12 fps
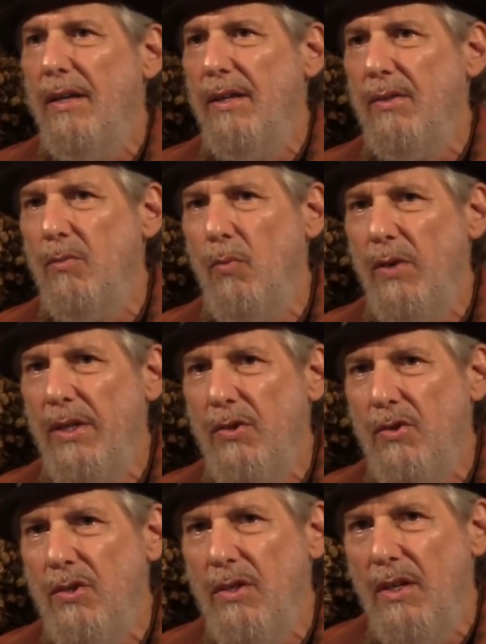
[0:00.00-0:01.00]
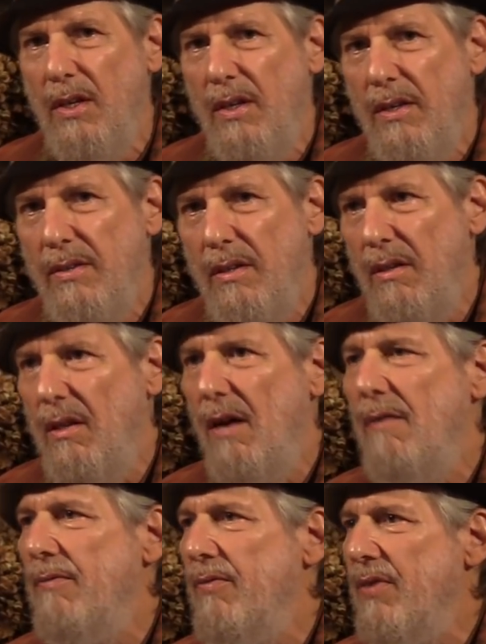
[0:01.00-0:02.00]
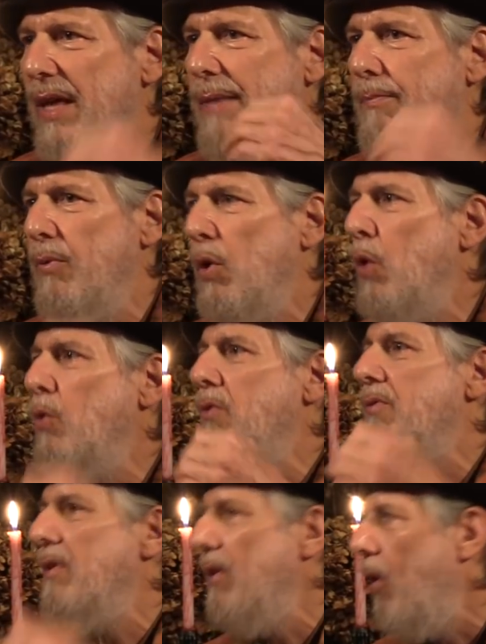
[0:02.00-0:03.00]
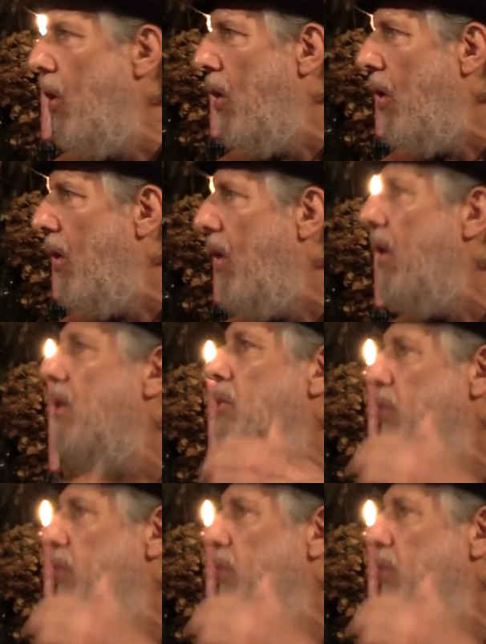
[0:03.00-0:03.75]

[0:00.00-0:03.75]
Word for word: in which the love that broke the law